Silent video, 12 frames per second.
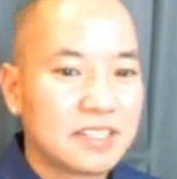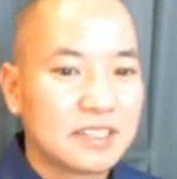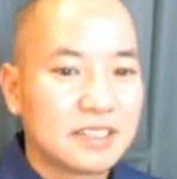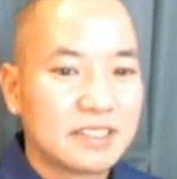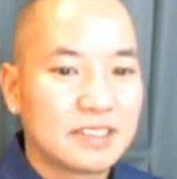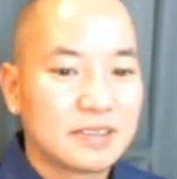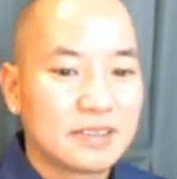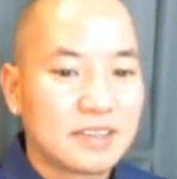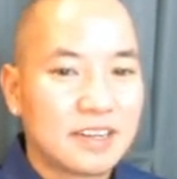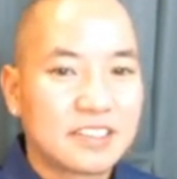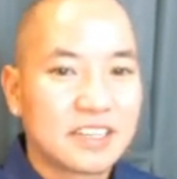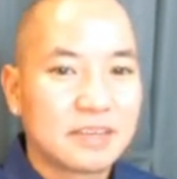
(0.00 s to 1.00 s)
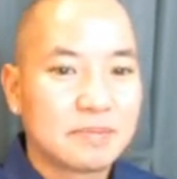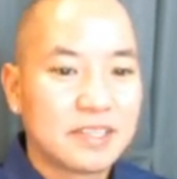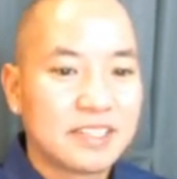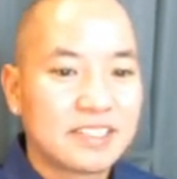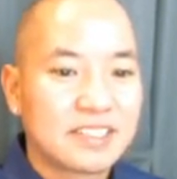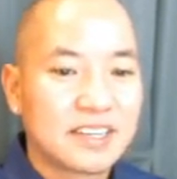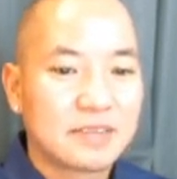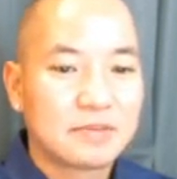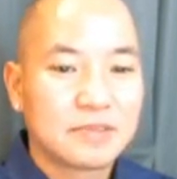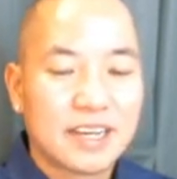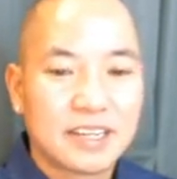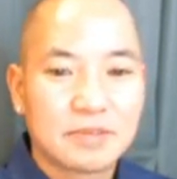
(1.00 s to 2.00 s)
the conjugate base, can
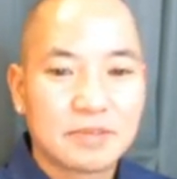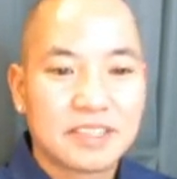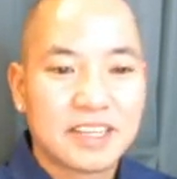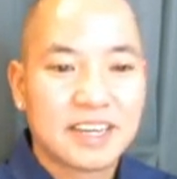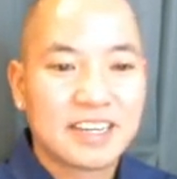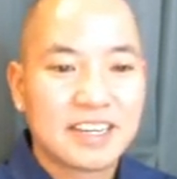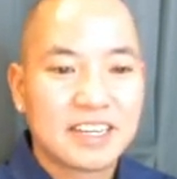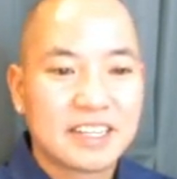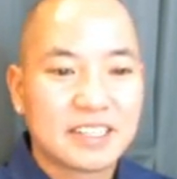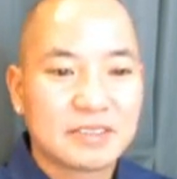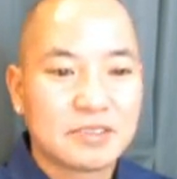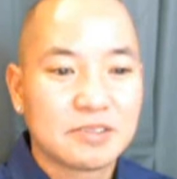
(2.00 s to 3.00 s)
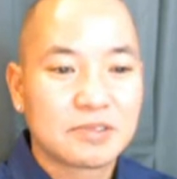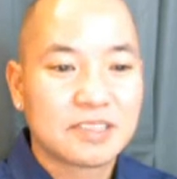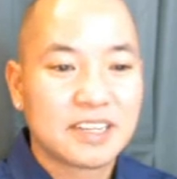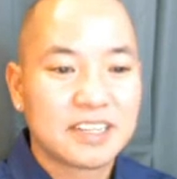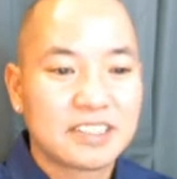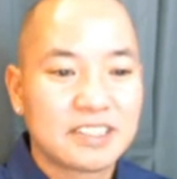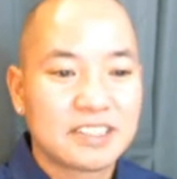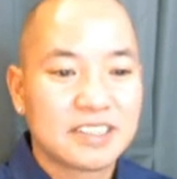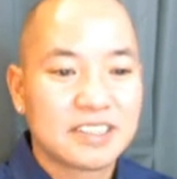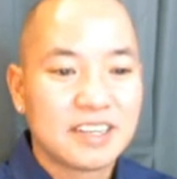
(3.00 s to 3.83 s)
react with that and neutralize it.